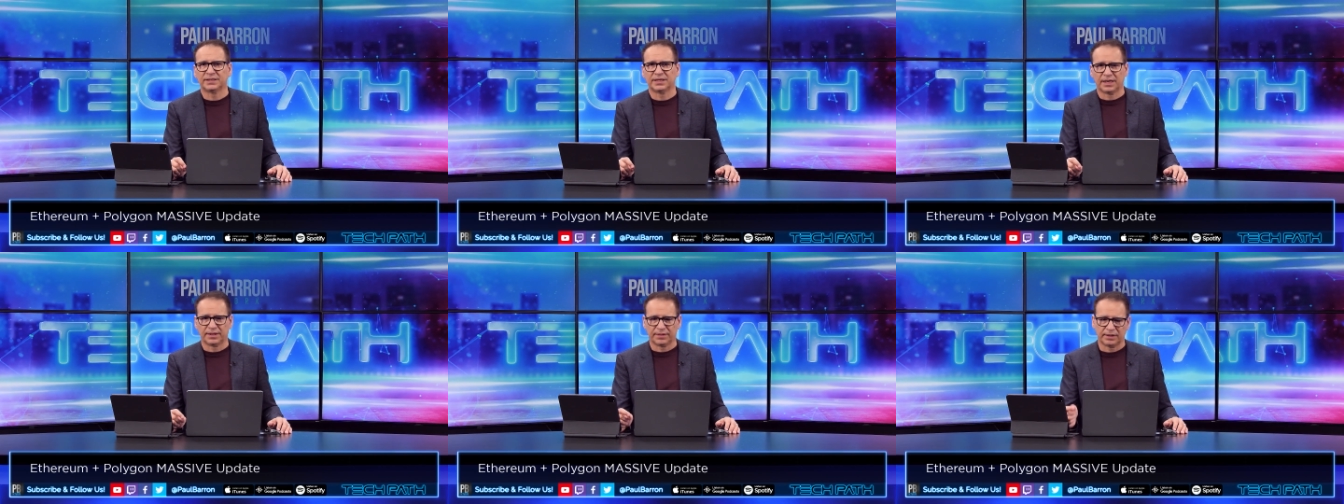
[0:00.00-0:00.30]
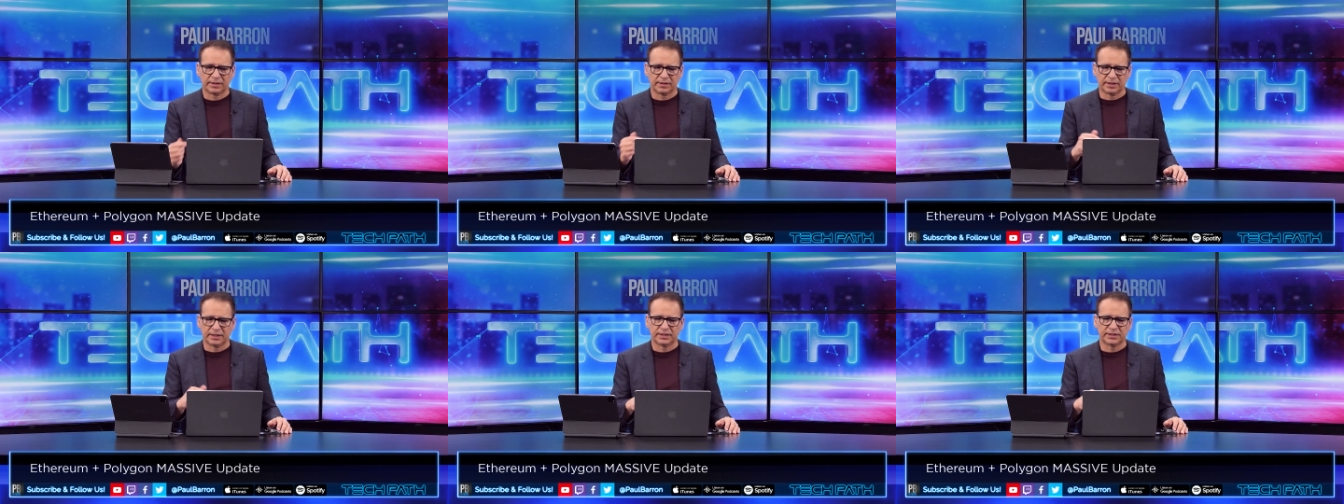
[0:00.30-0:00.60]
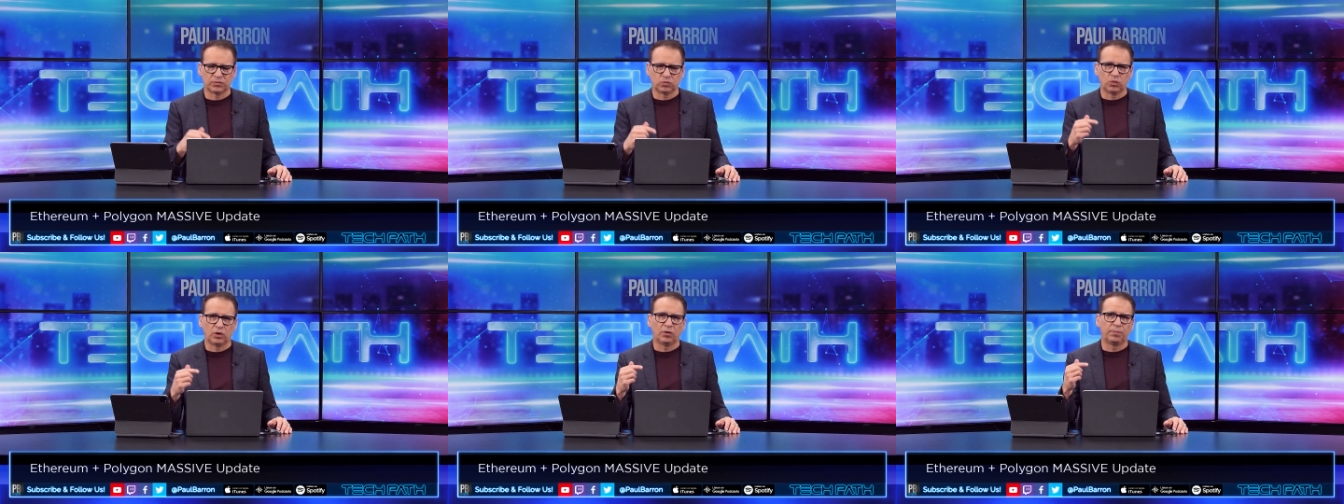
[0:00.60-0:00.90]
And I think
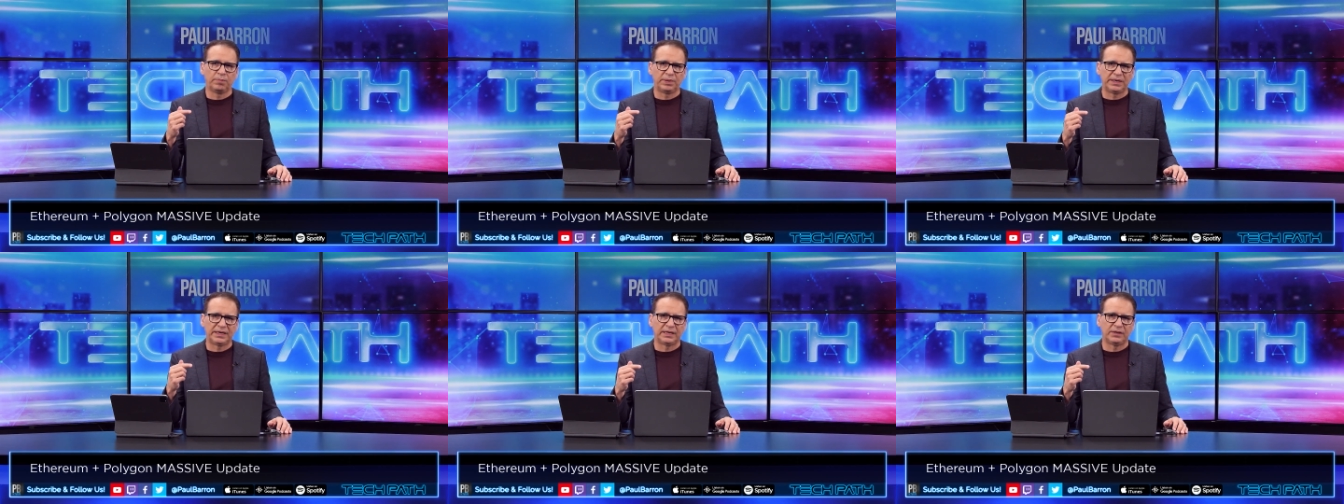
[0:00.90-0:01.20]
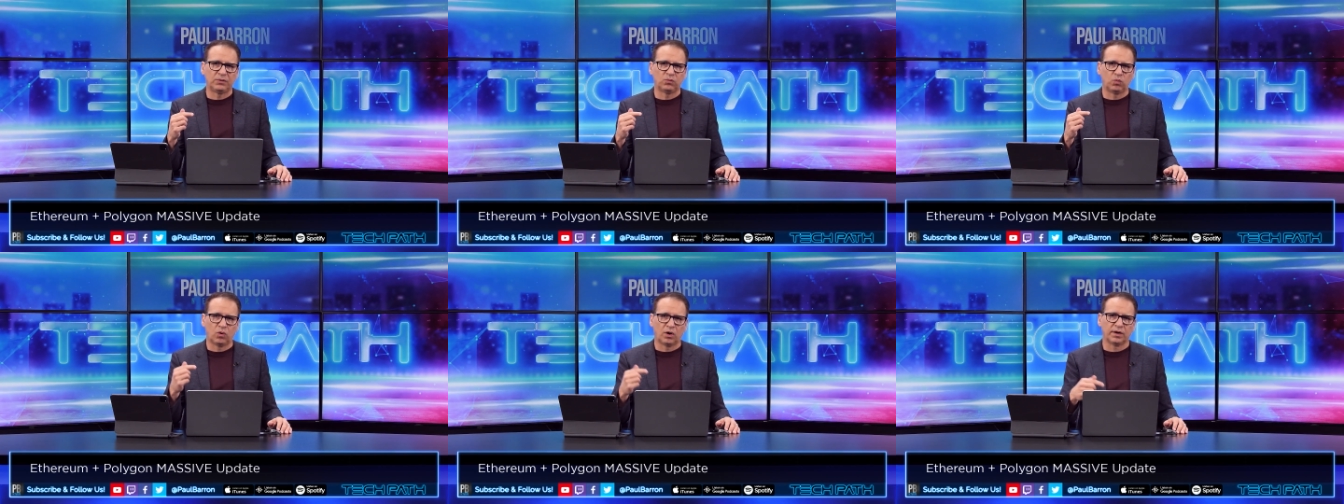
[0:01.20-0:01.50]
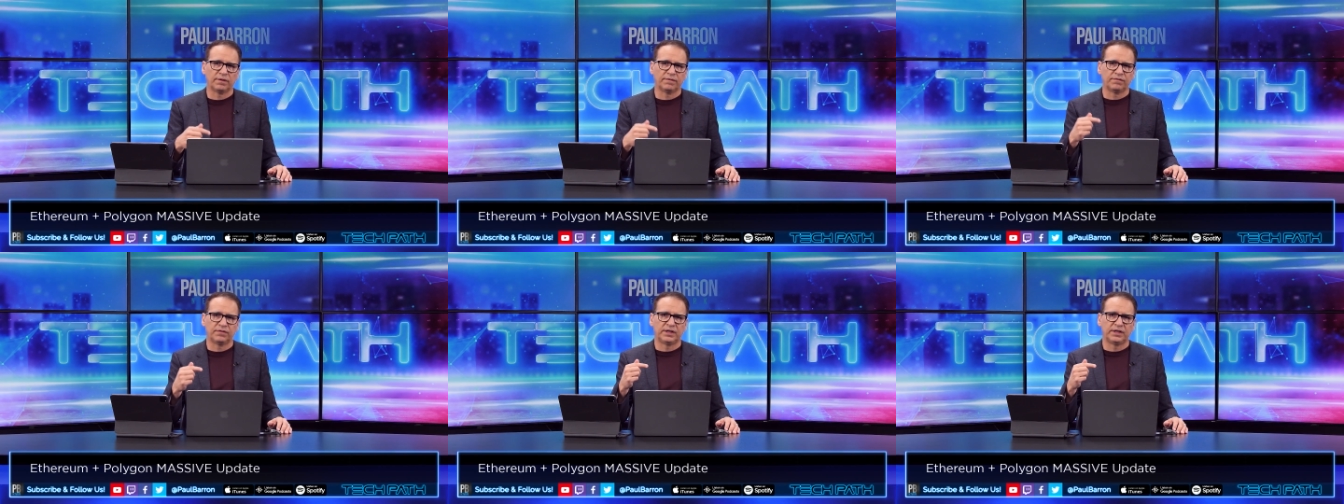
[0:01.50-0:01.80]
this will be one
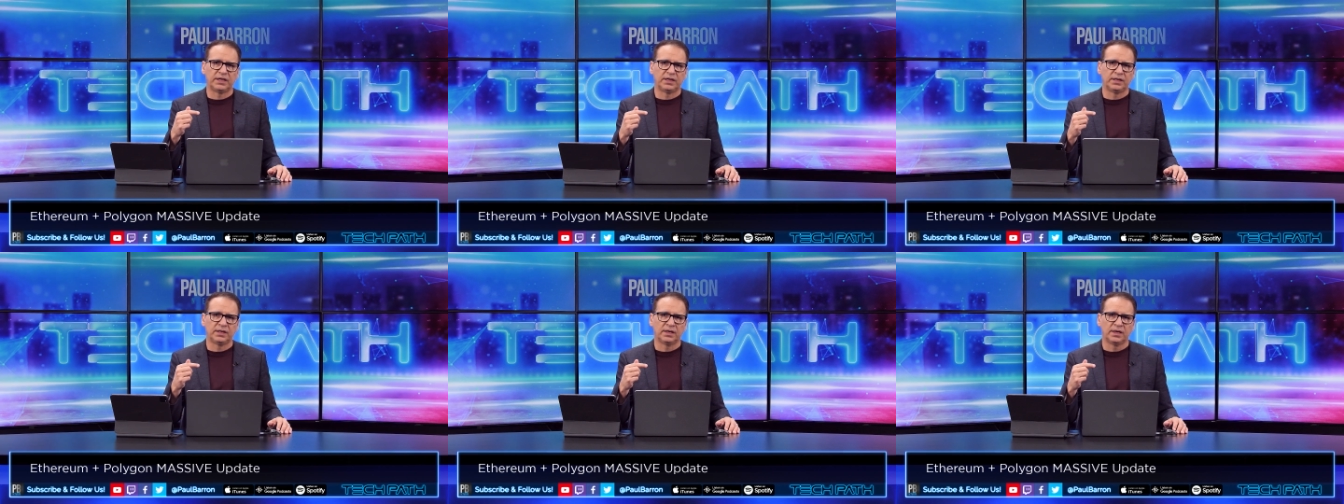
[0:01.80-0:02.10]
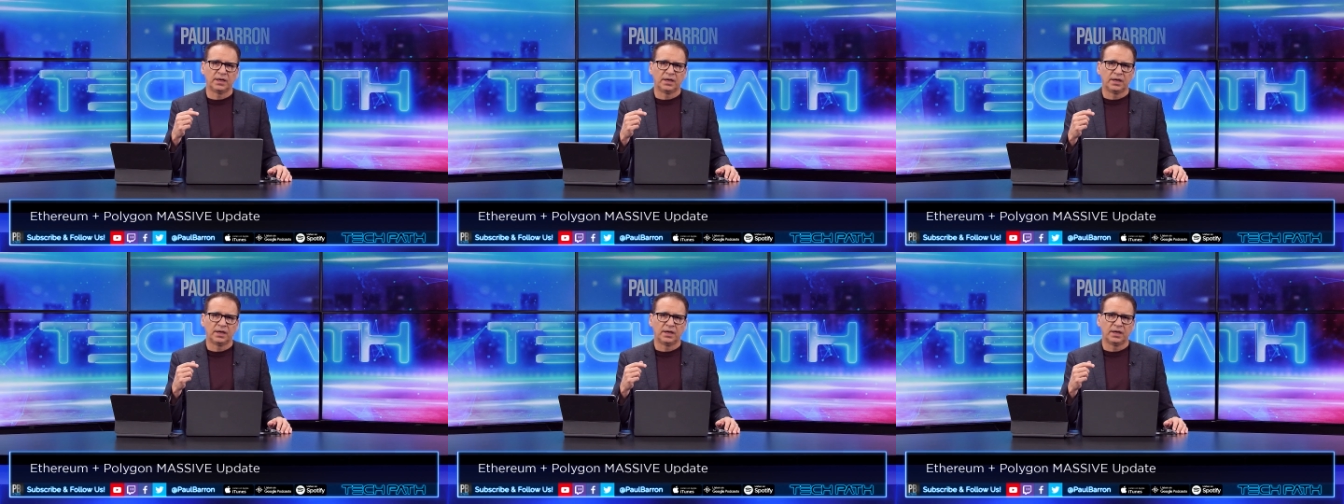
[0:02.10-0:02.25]
of the